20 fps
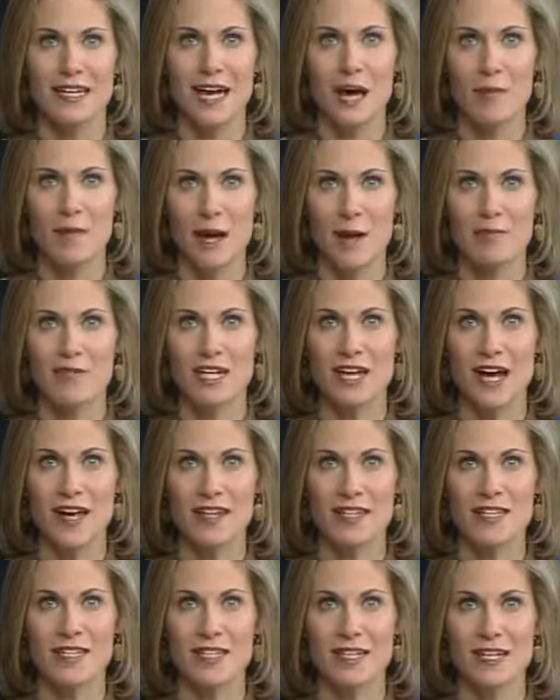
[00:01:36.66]
Coming up
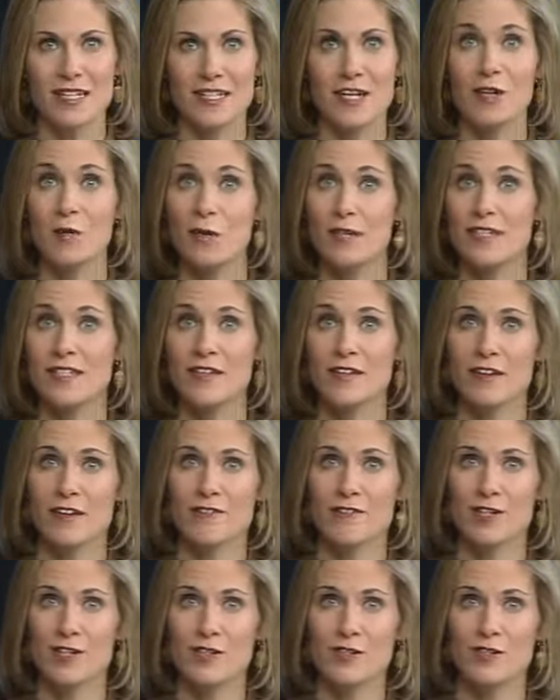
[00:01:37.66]
tonight at 6, hear what city
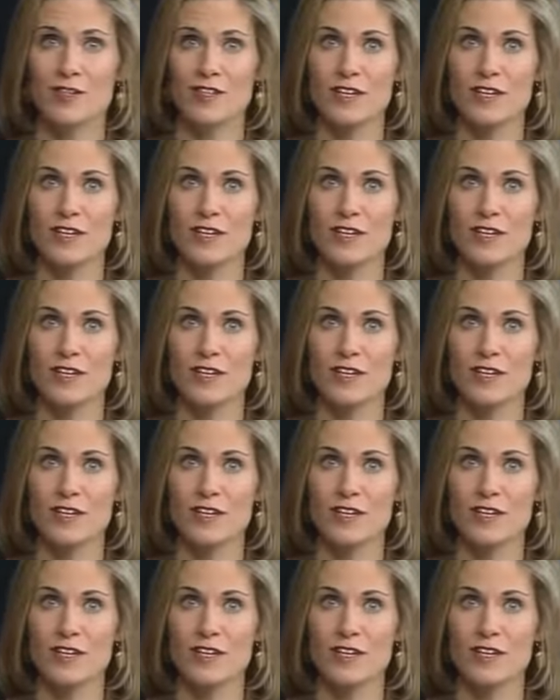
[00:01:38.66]
officials